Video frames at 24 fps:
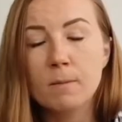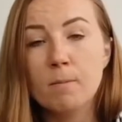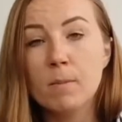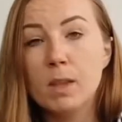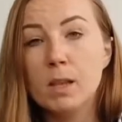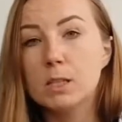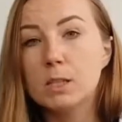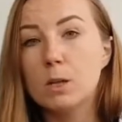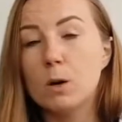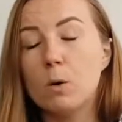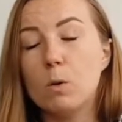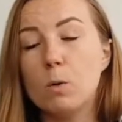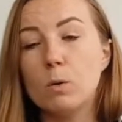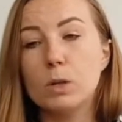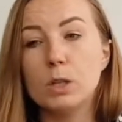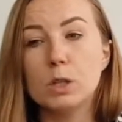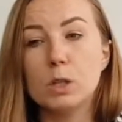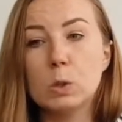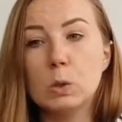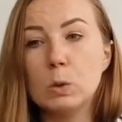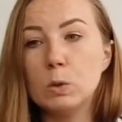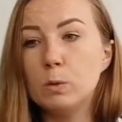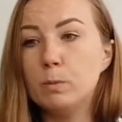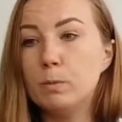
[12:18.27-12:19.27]
So it
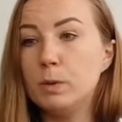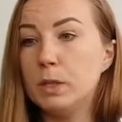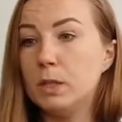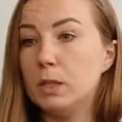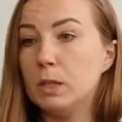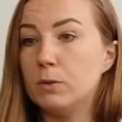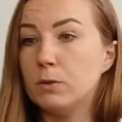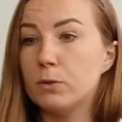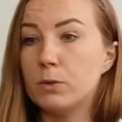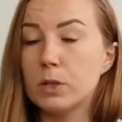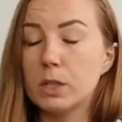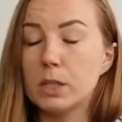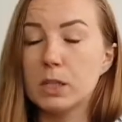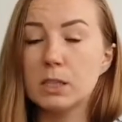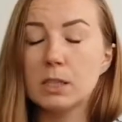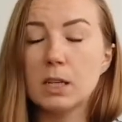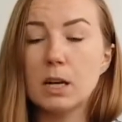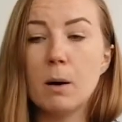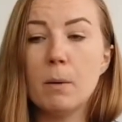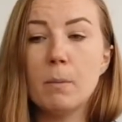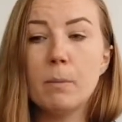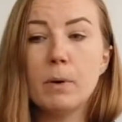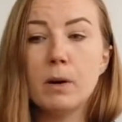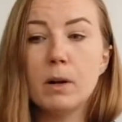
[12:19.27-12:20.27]
could be, for
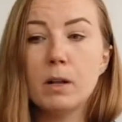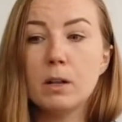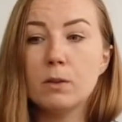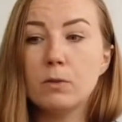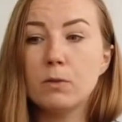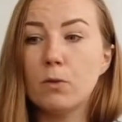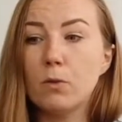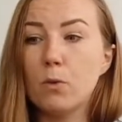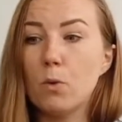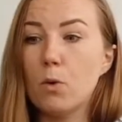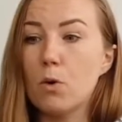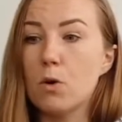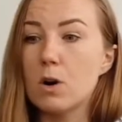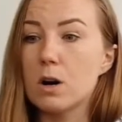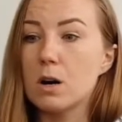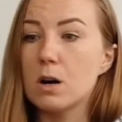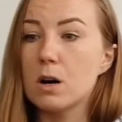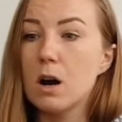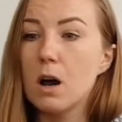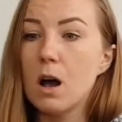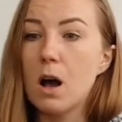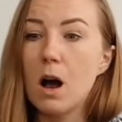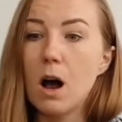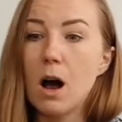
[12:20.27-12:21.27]
example, for,
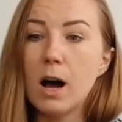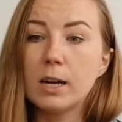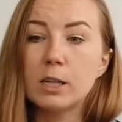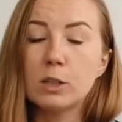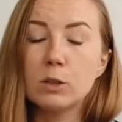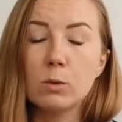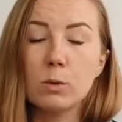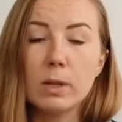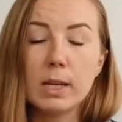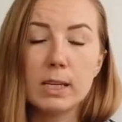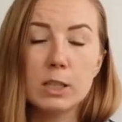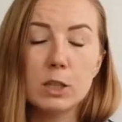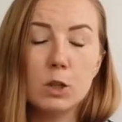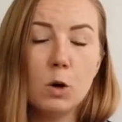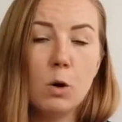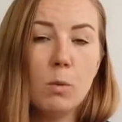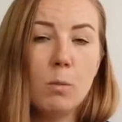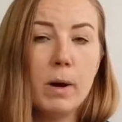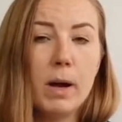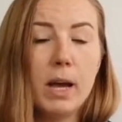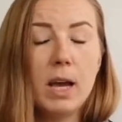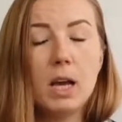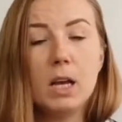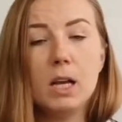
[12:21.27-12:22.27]
like
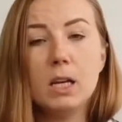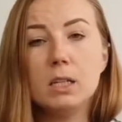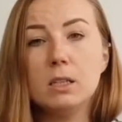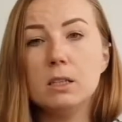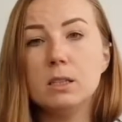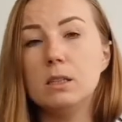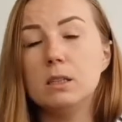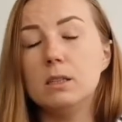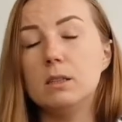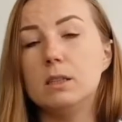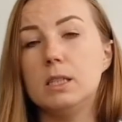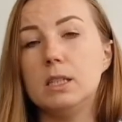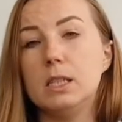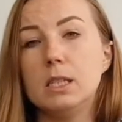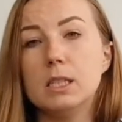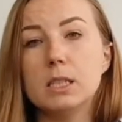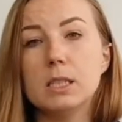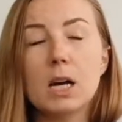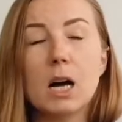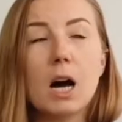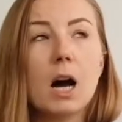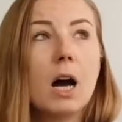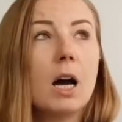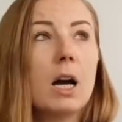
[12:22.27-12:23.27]
domain,
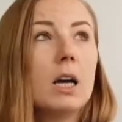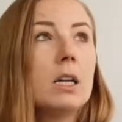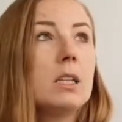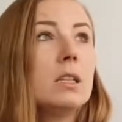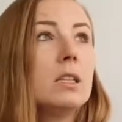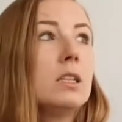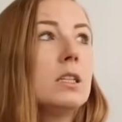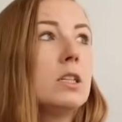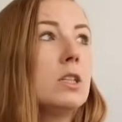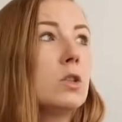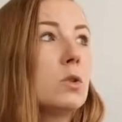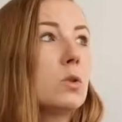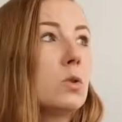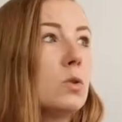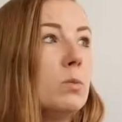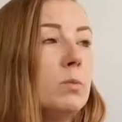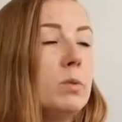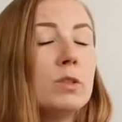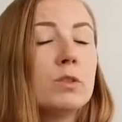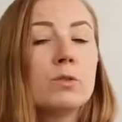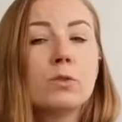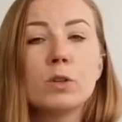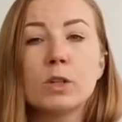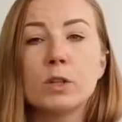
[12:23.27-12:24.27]
design, it could be
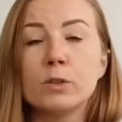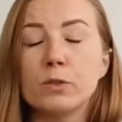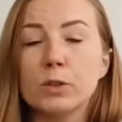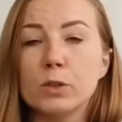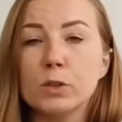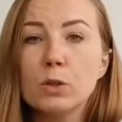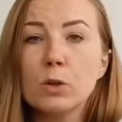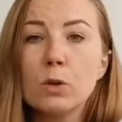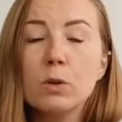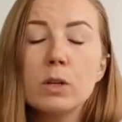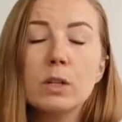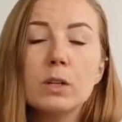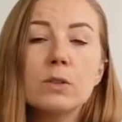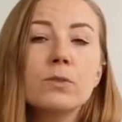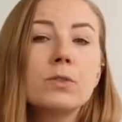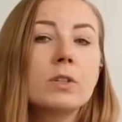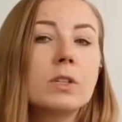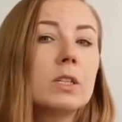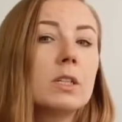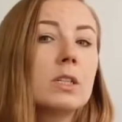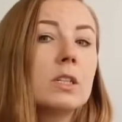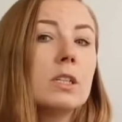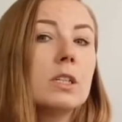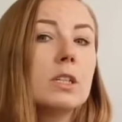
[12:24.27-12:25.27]
for a
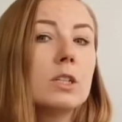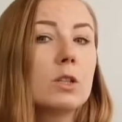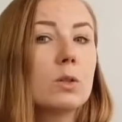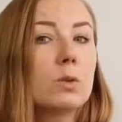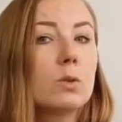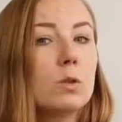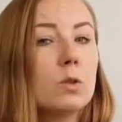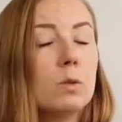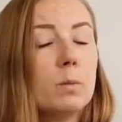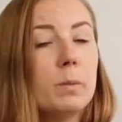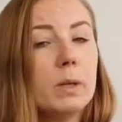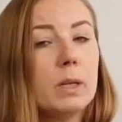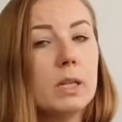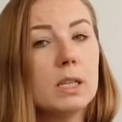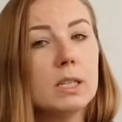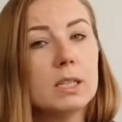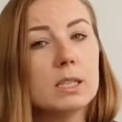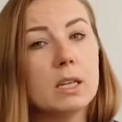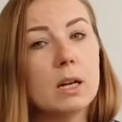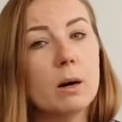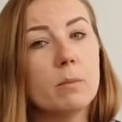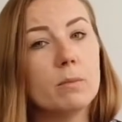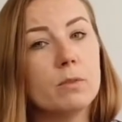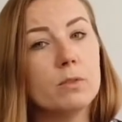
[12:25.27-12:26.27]
photographer, it could be
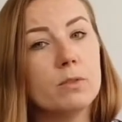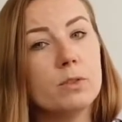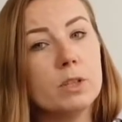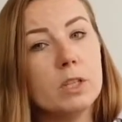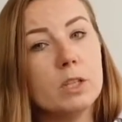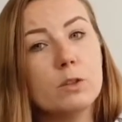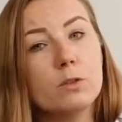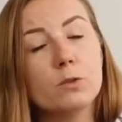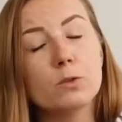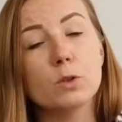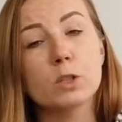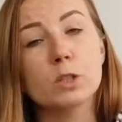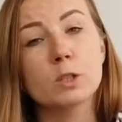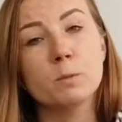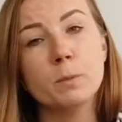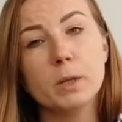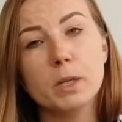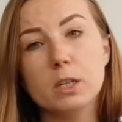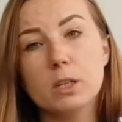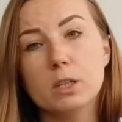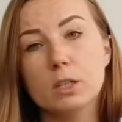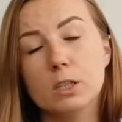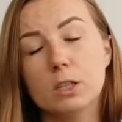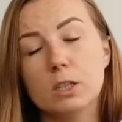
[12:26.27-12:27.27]
some fee for
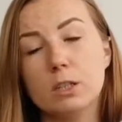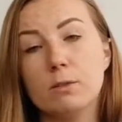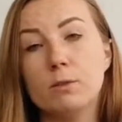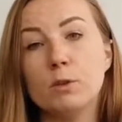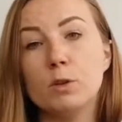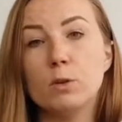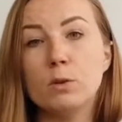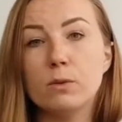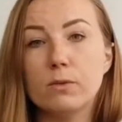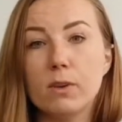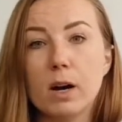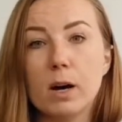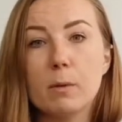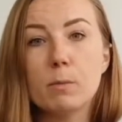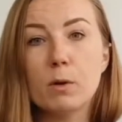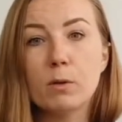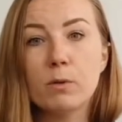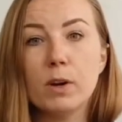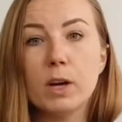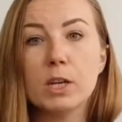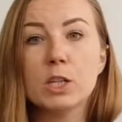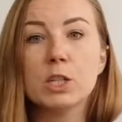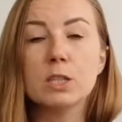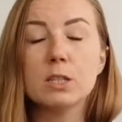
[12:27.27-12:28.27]
speakers if you invite
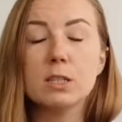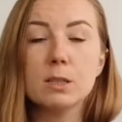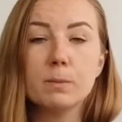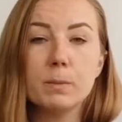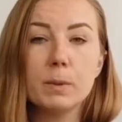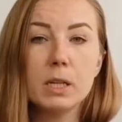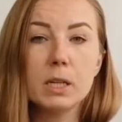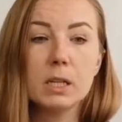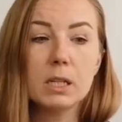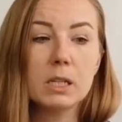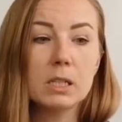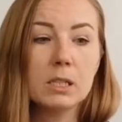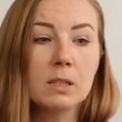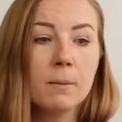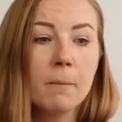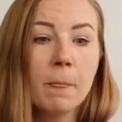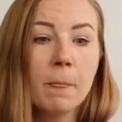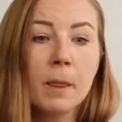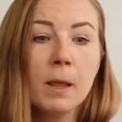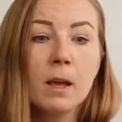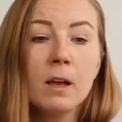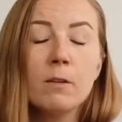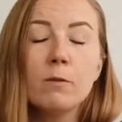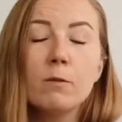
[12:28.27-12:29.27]
professional speakers,
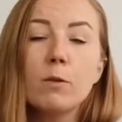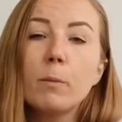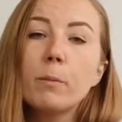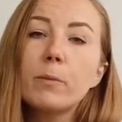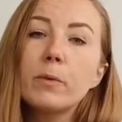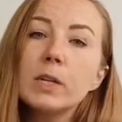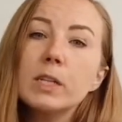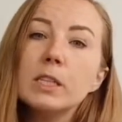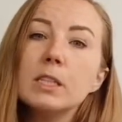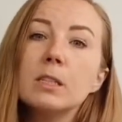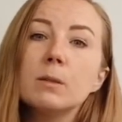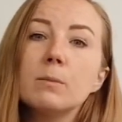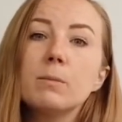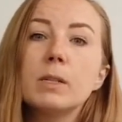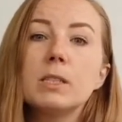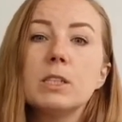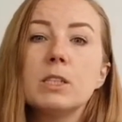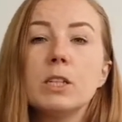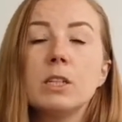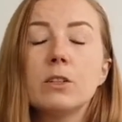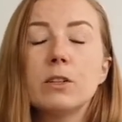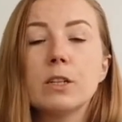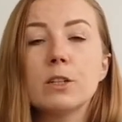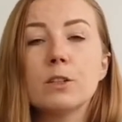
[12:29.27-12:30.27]
for printing
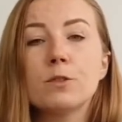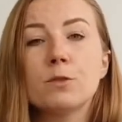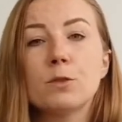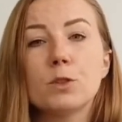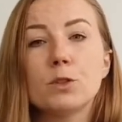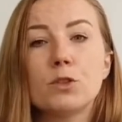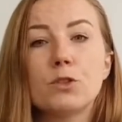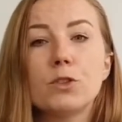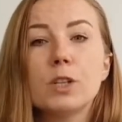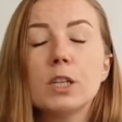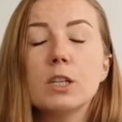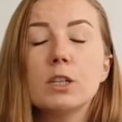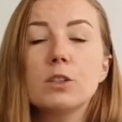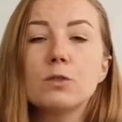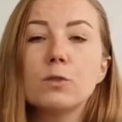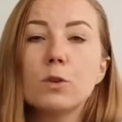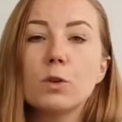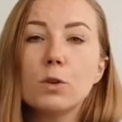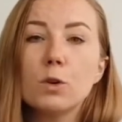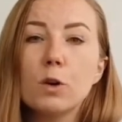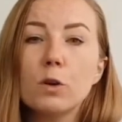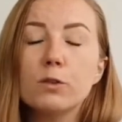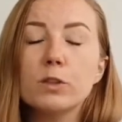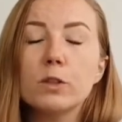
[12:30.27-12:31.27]
materials, for drinks, for
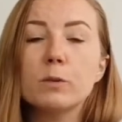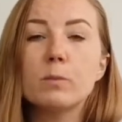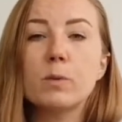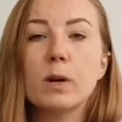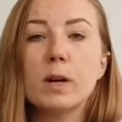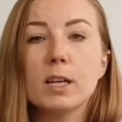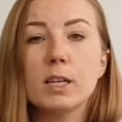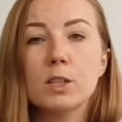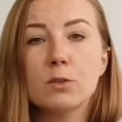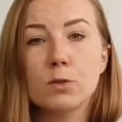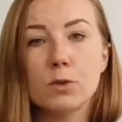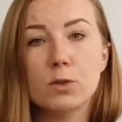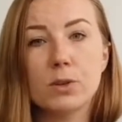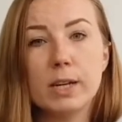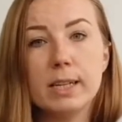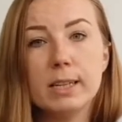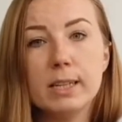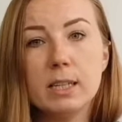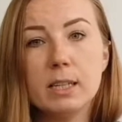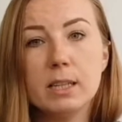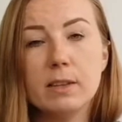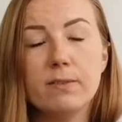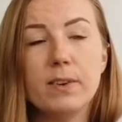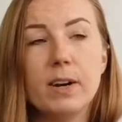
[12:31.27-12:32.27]
coffee breaks, for
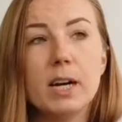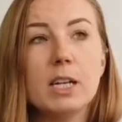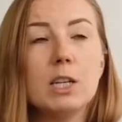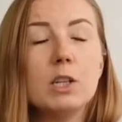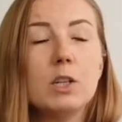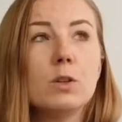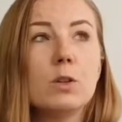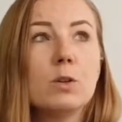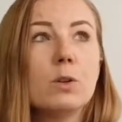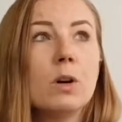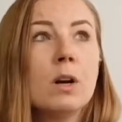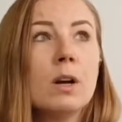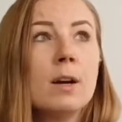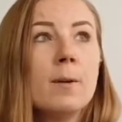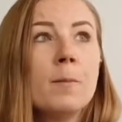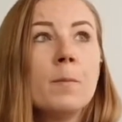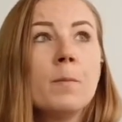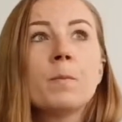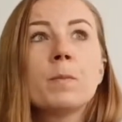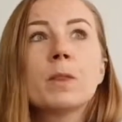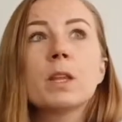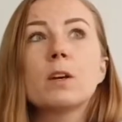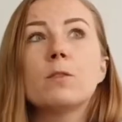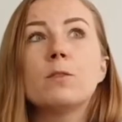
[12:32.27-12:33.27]
renting the venue,
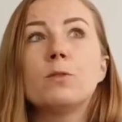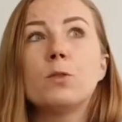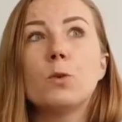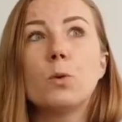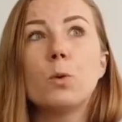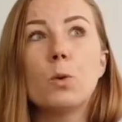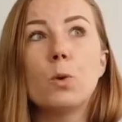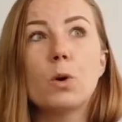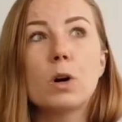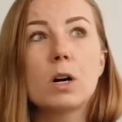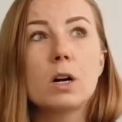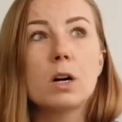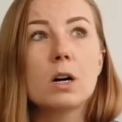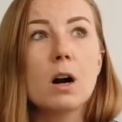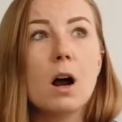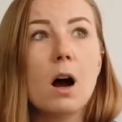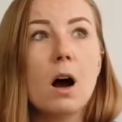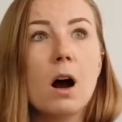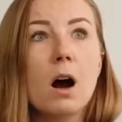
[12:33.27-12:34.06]
for